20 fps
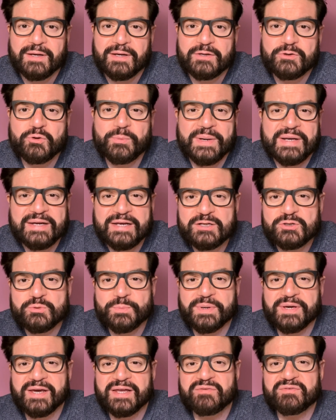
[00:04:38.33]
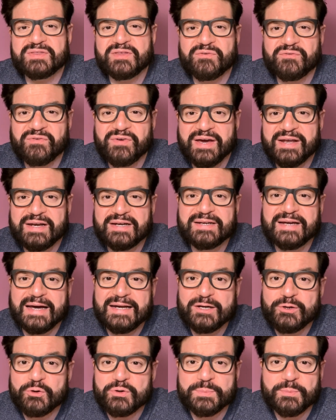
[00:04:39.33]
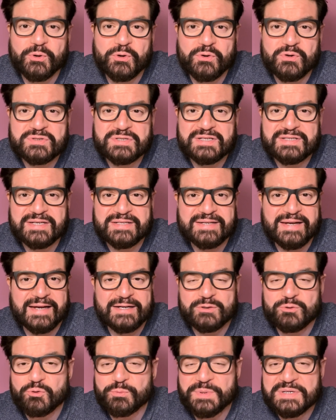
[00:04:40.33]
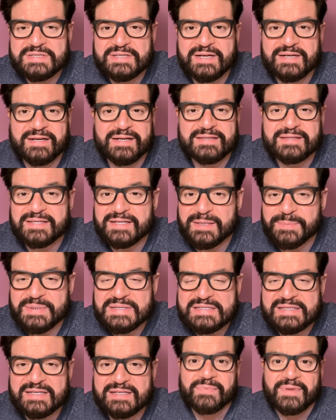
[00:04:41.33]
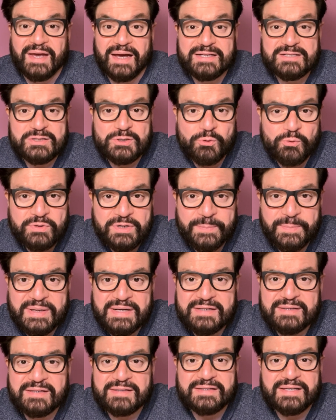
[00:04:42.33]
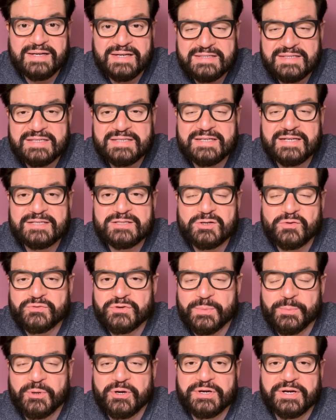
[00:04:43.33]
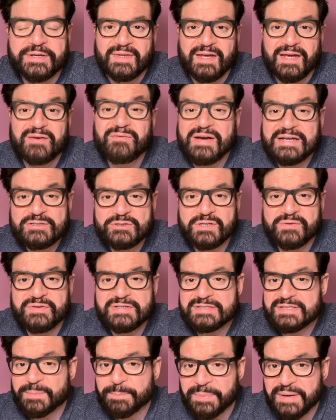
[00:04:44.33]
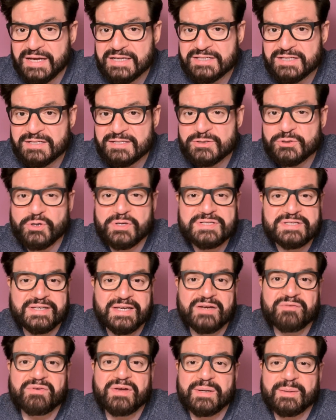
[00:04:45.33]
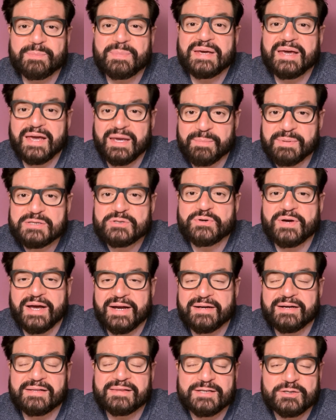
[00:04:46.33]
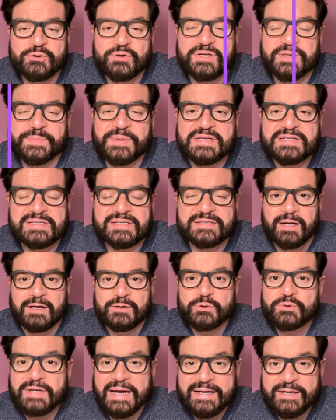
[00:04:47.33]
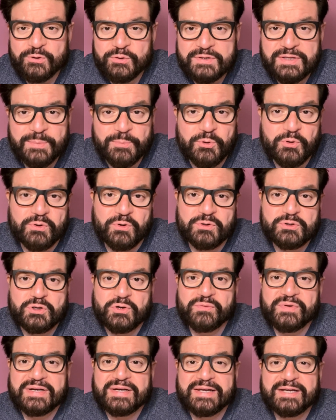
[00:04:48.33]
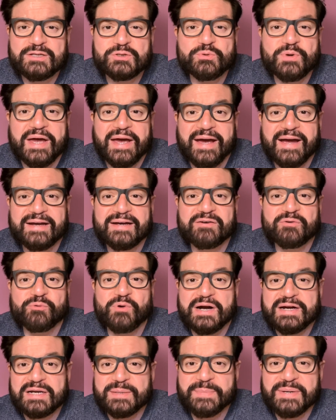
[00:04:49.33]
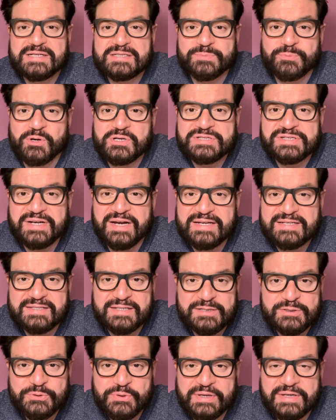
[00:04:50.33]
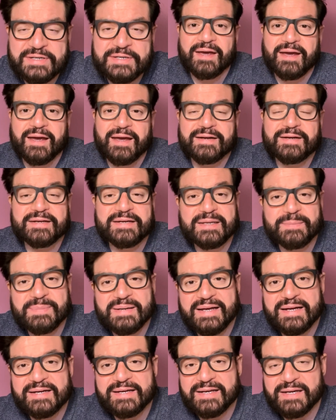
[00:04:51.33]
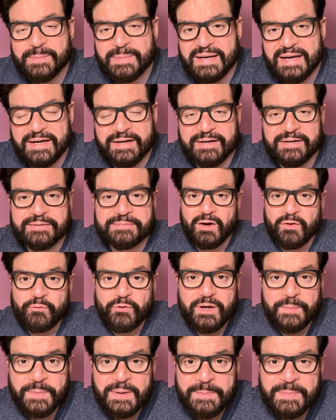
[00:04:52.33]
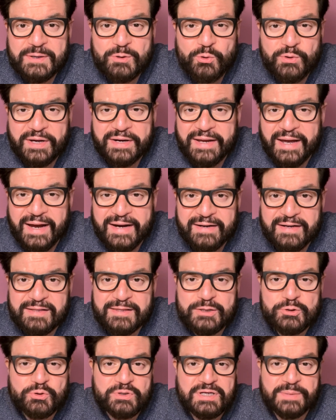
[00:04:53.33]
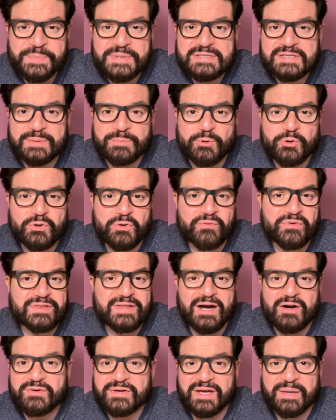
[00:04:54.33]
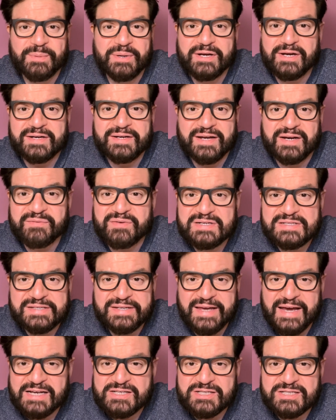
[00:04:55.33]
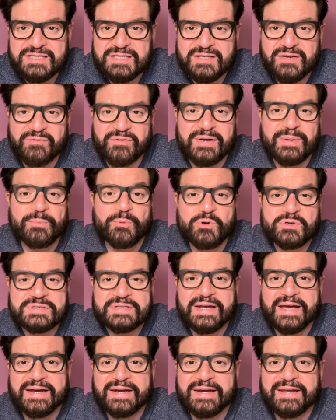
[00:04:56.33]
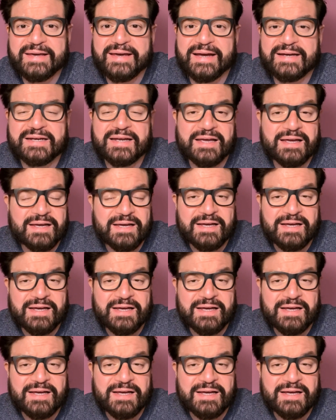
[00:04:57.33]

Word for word: You may need to begin with a very dilute mono such as like 2% and 3% and slowly build the resistance of your body. Eventually with some patience, your skin will be able to handle the 20%. To dilute the mono, you will need to add water-based moisturizer to it and reblend in a blender. For people who can handle the 20% mono without immediate adverse reactions will most likely get